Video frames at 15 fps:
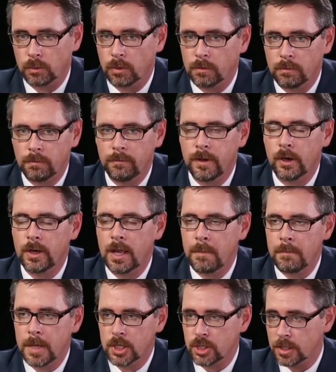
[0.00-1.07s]
We're very
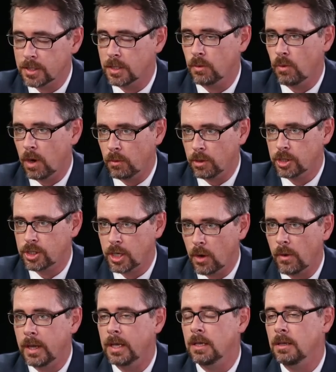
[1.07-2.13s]
ambitious in what we're
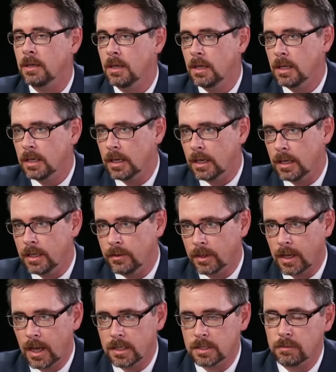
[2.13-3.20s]
showing in the
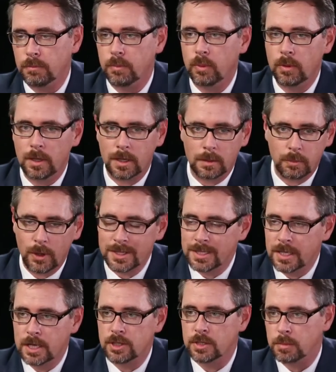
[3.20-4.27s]
kinds of
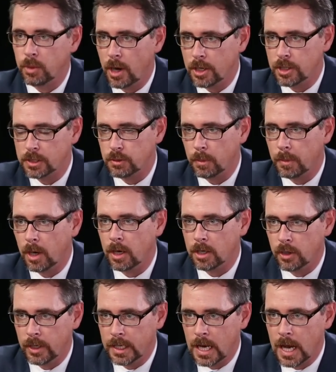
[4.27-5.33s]
presentations and projects we're
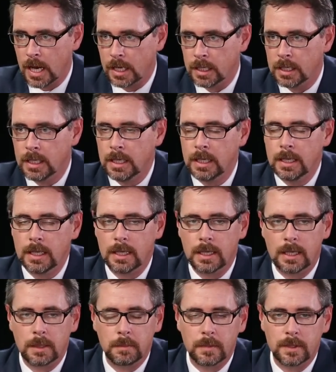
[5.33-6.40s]
partnering
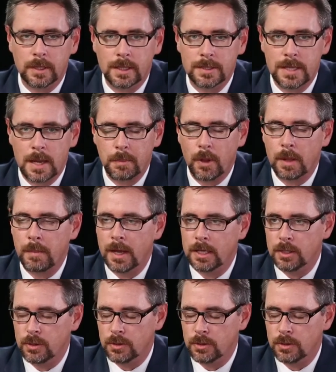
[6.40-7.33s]
on. The example I might